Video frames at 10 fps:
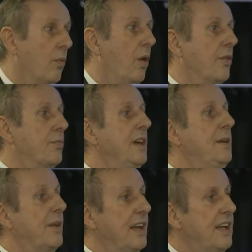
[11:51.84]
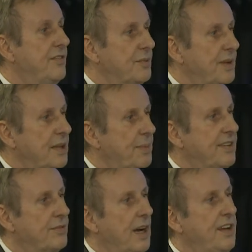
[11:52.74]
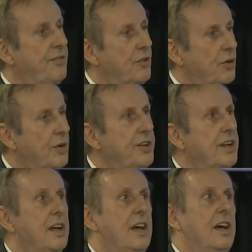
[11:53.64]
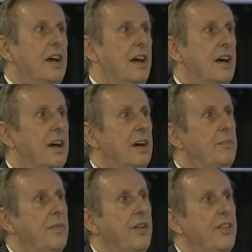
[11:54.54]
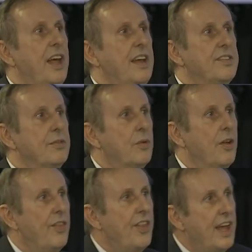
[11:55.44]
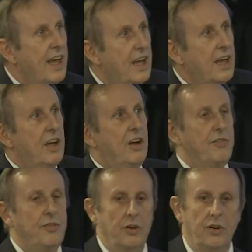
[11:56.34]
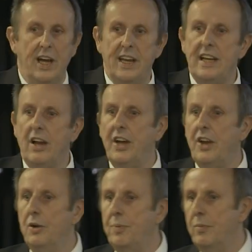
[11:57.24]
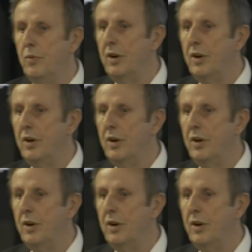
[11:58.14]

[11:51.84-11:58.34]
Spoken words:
what we believe to be the best way forward. And there's the one there for any line open